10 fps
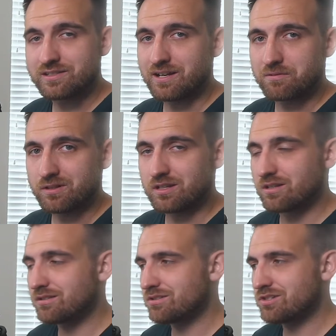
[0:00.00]
It's not really
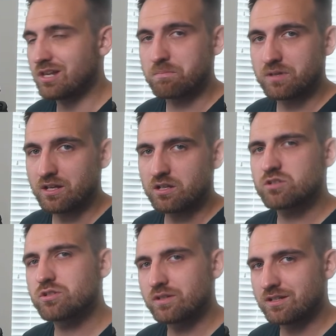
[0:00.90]
a shape yet.
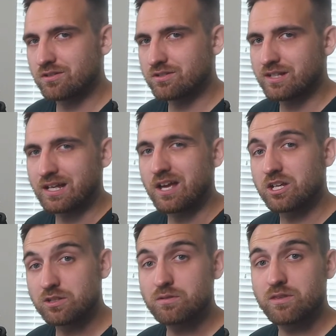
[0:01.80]
I'll show you here in a second
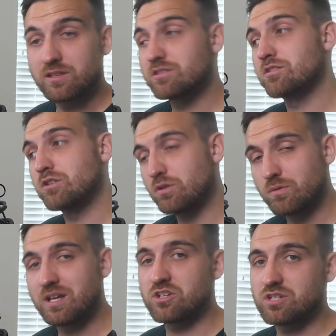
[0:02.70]
how you do this
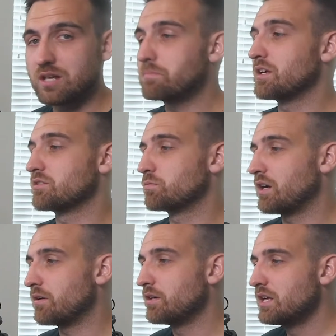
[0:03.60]
to a shape as
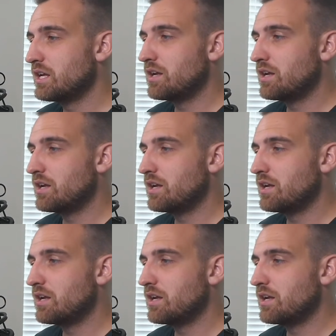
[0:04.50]
well.